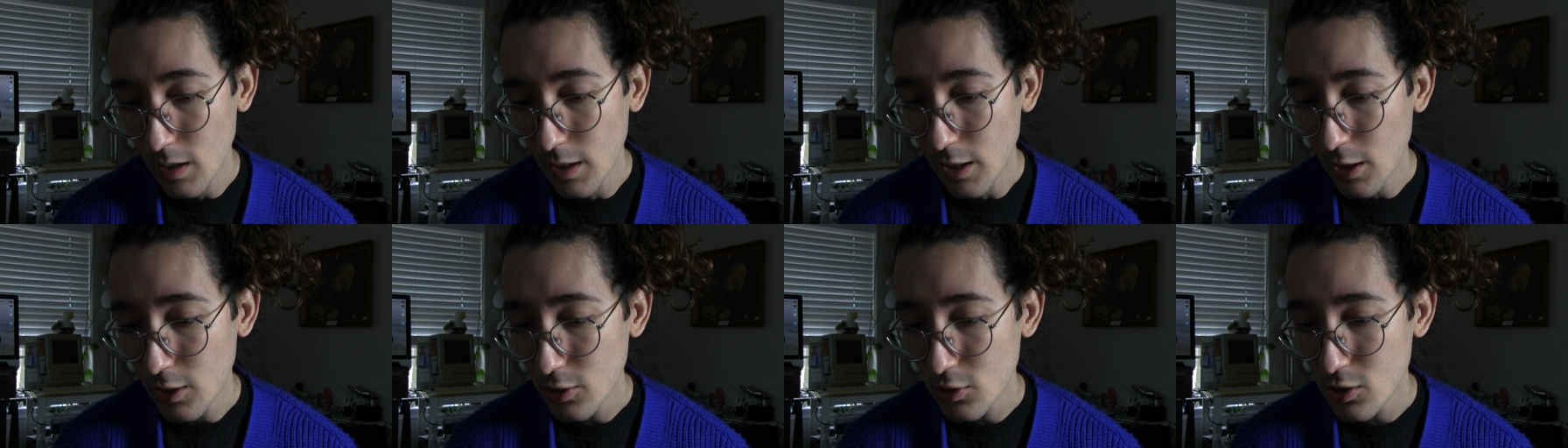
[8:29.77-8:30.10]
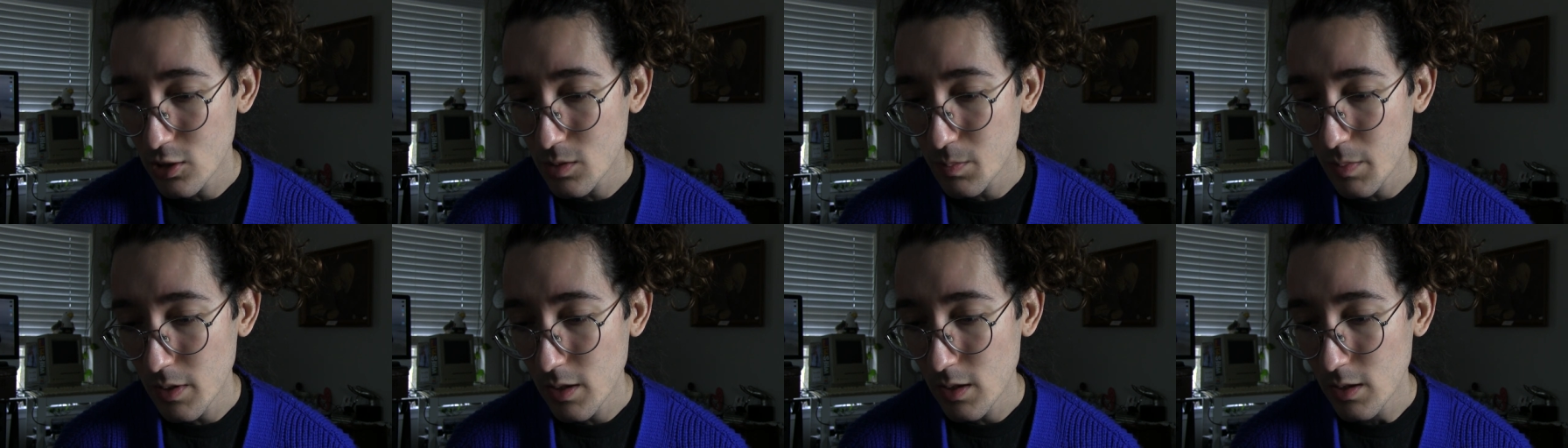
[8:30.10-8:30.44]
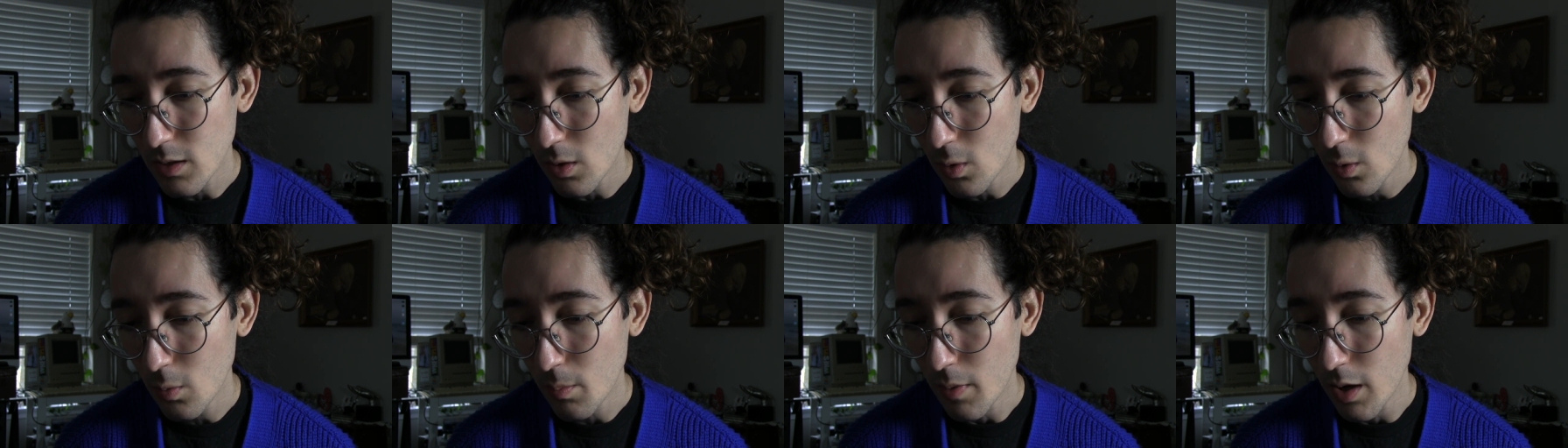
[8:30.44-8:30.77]
it could just be
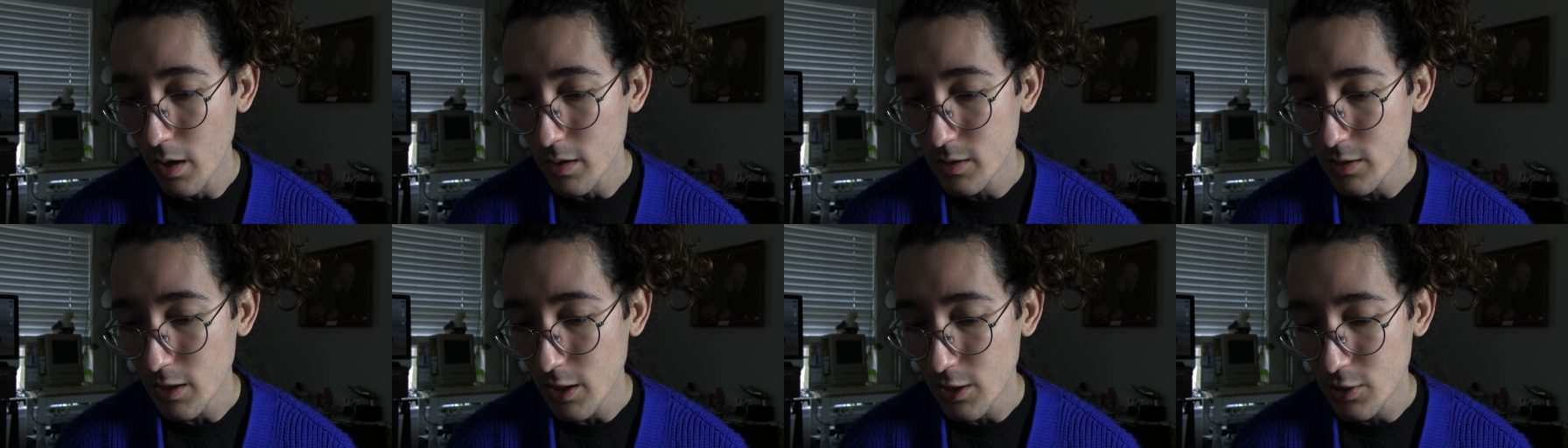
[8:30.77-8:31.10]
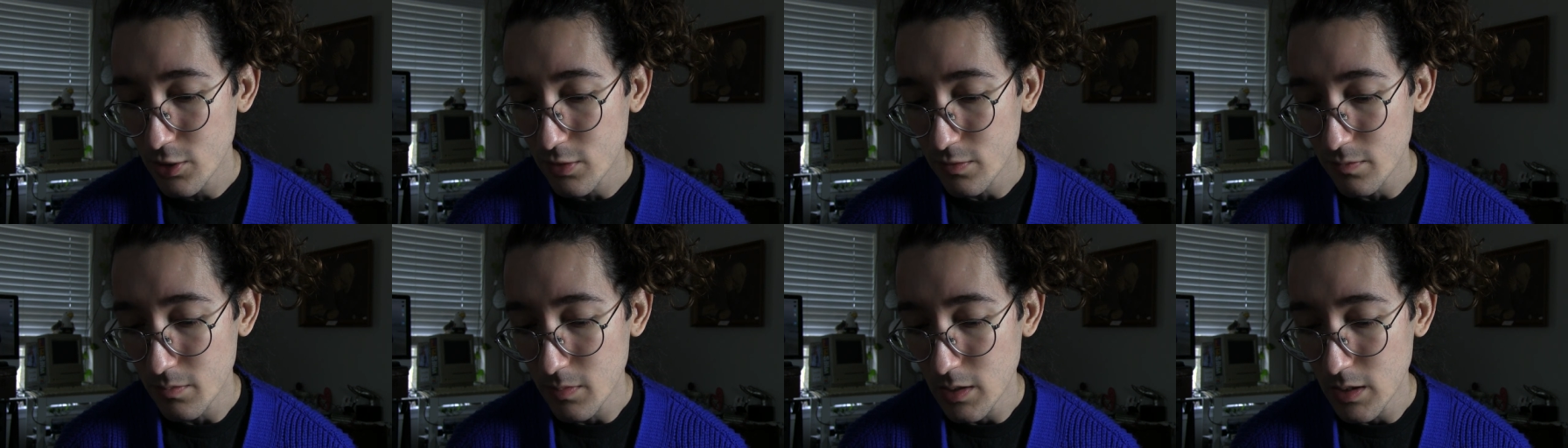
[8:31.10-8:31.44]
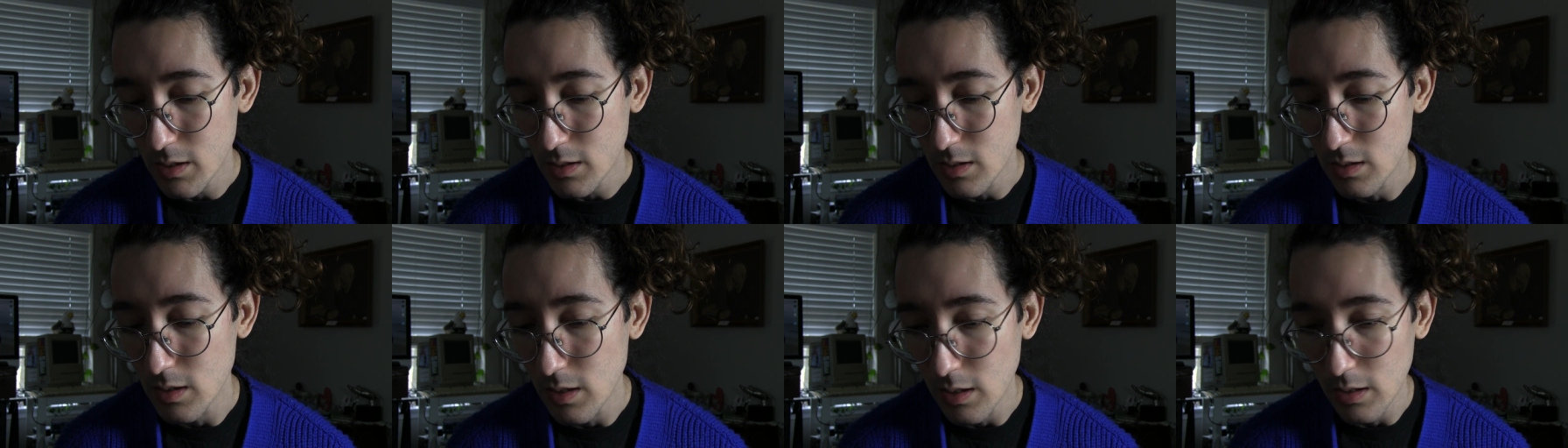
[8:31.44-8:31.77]
a whole montage of me
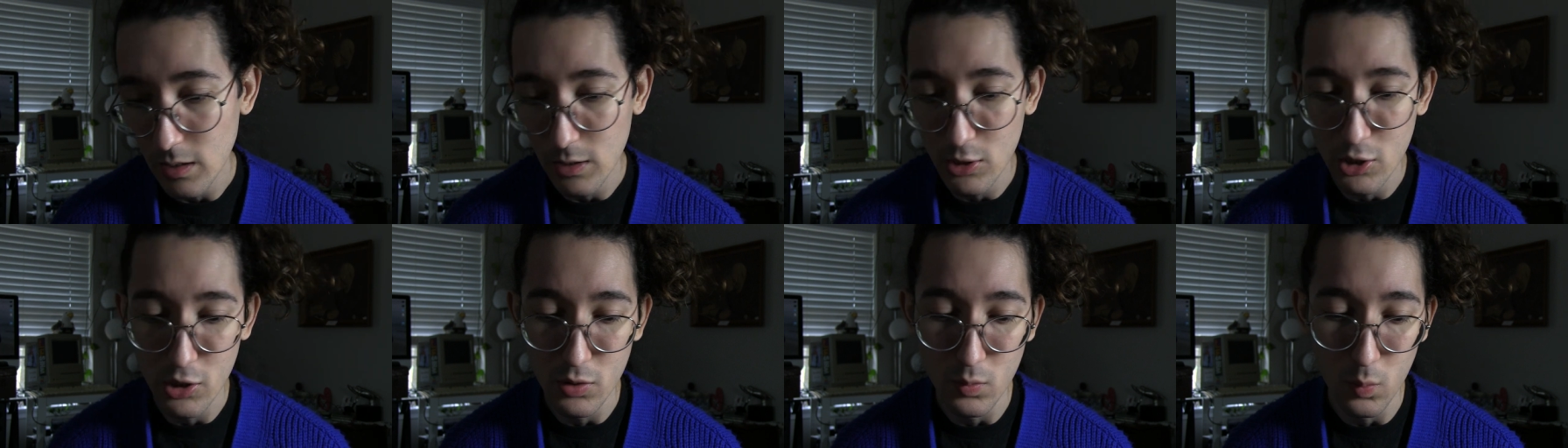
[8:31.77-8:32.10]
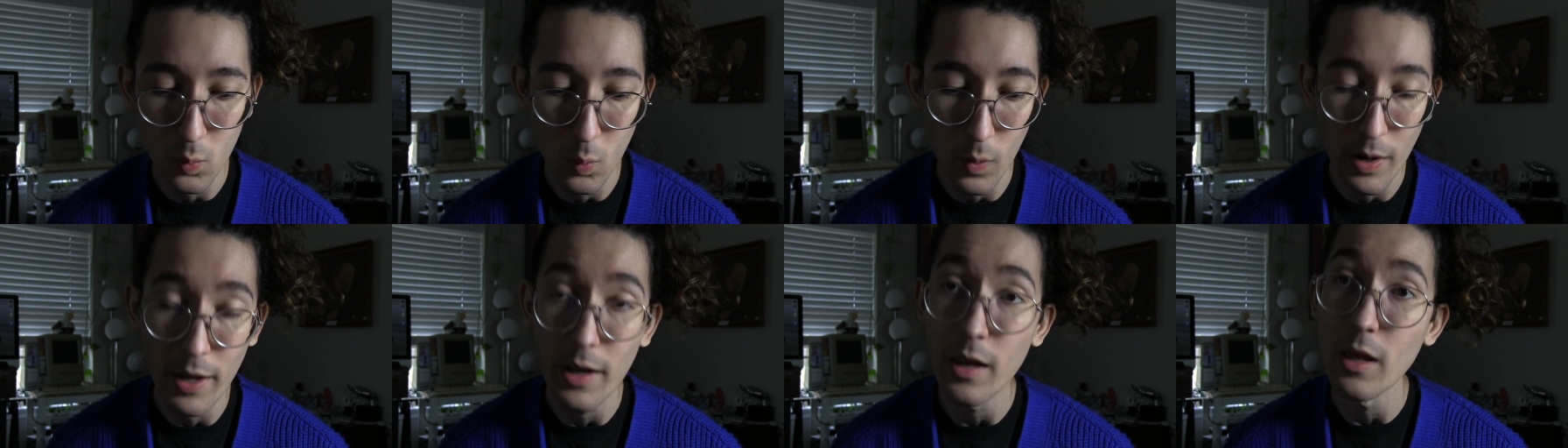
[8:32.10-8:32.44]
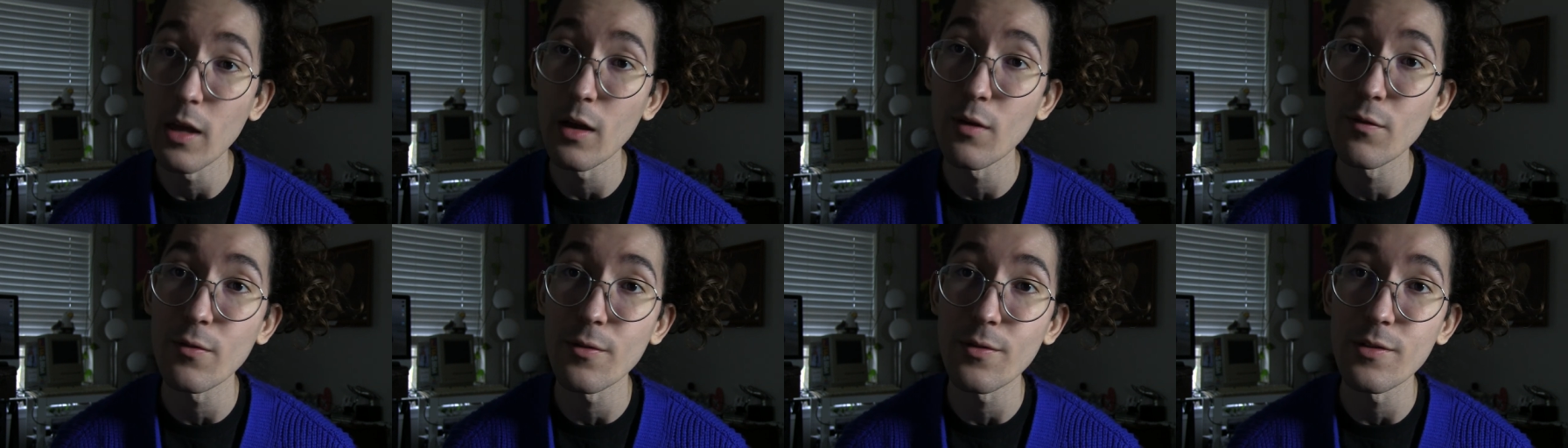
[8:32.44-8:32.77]
today just
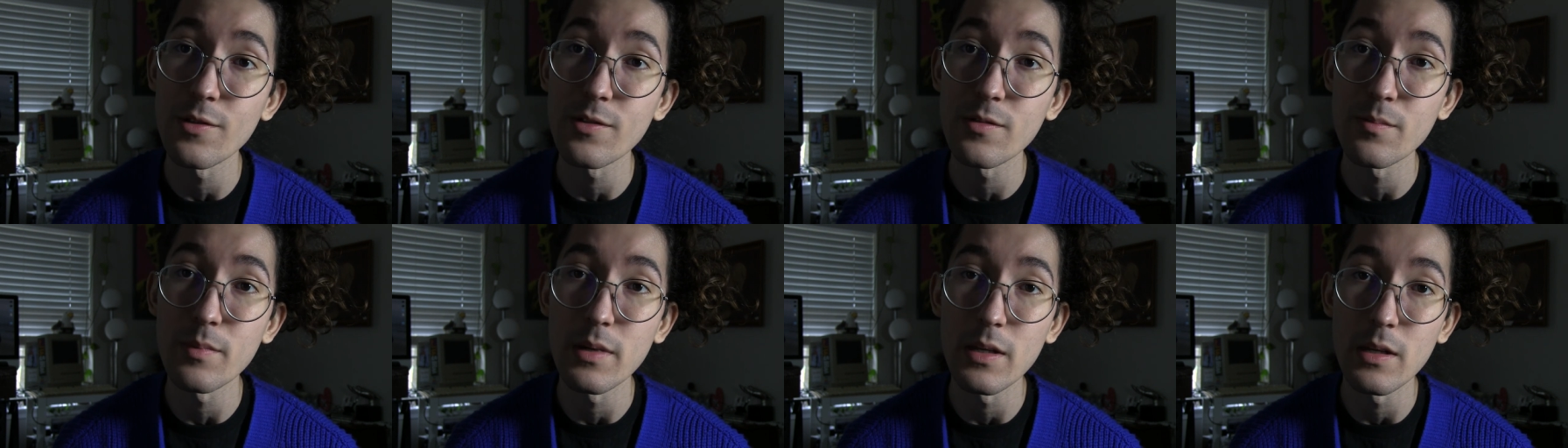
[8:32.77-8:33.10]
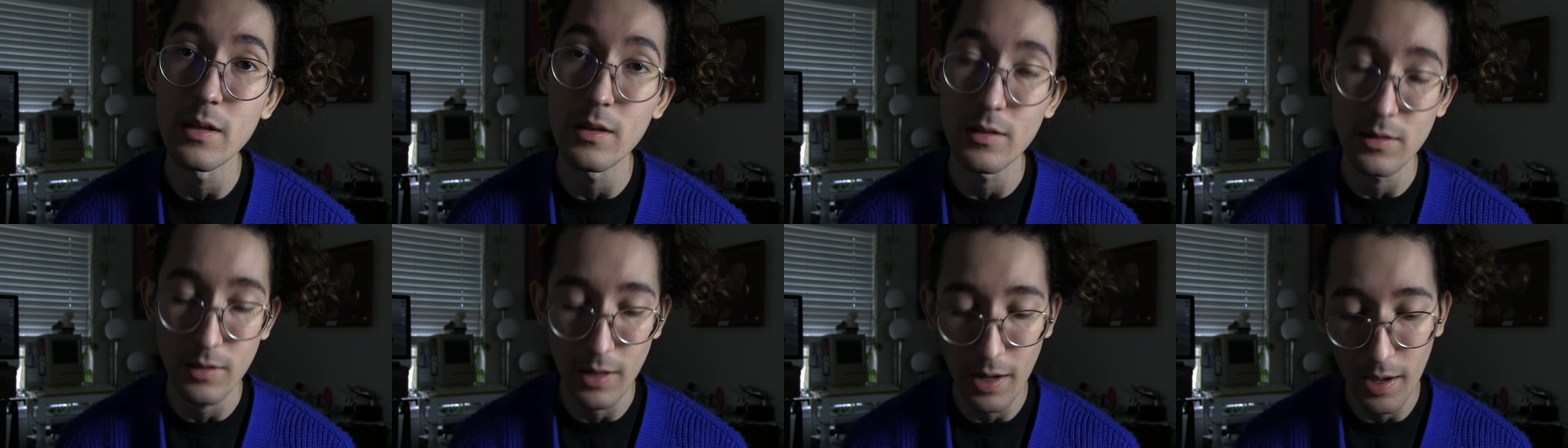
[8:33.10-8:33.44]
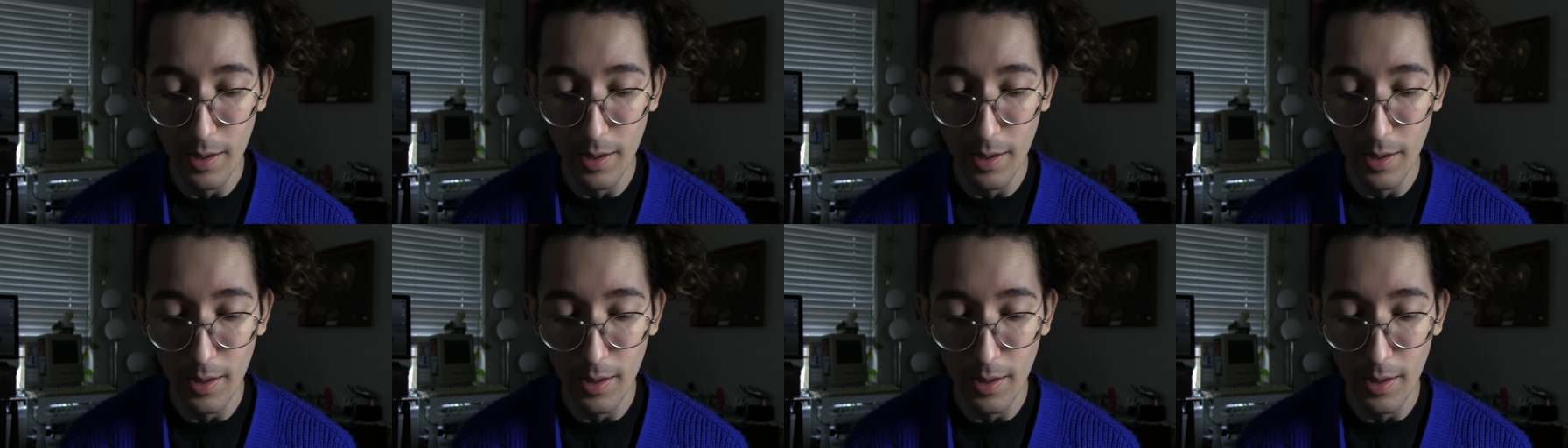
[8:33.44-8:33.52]
waiting for this meeting to